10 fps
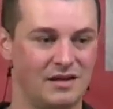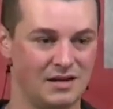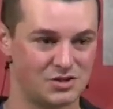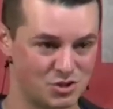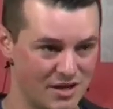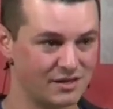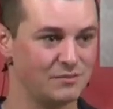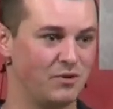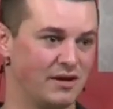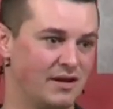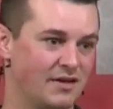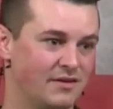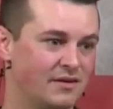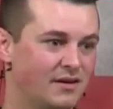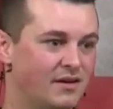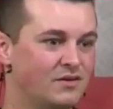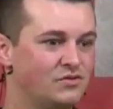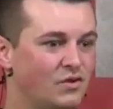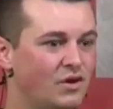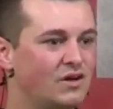You need to strengthen one another.
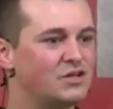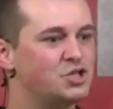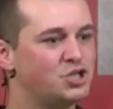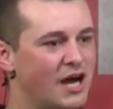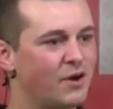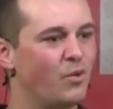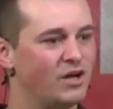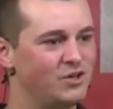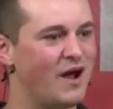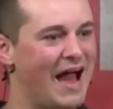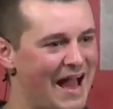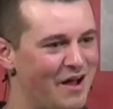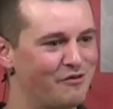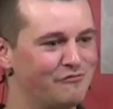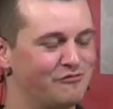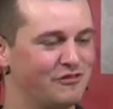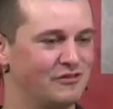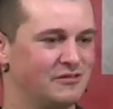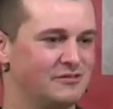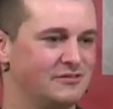do good and share what you have.